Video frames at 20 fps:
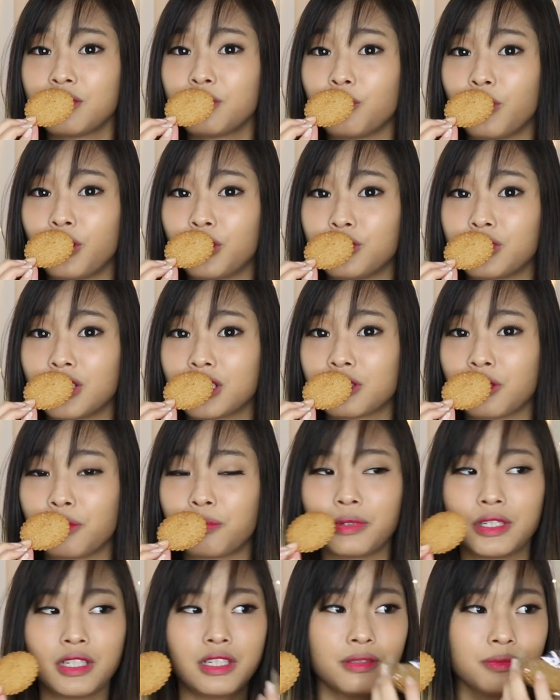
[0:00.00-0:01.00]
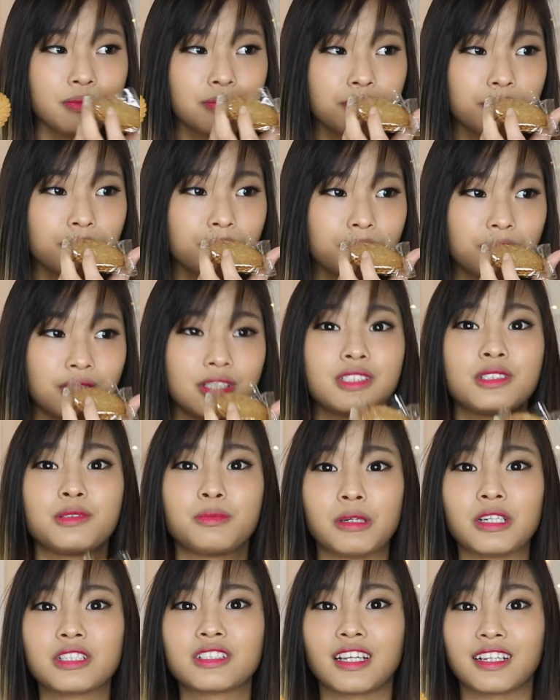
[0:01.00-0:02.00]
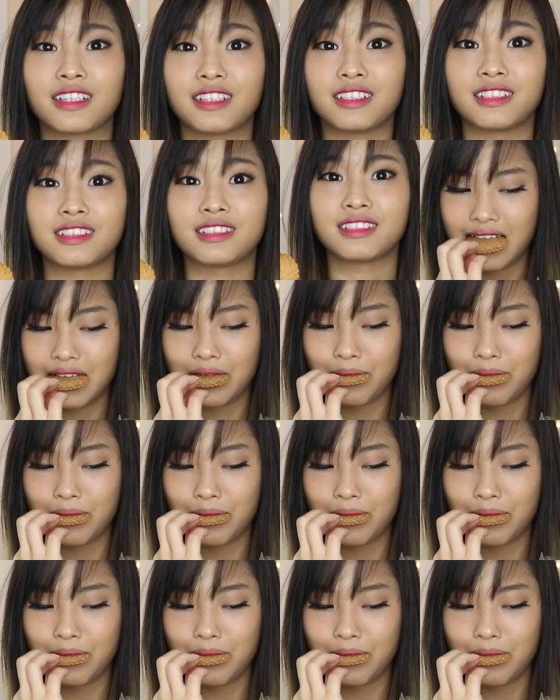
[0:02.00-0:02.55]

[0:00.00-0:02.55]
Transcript: when you just open it, it smells like this.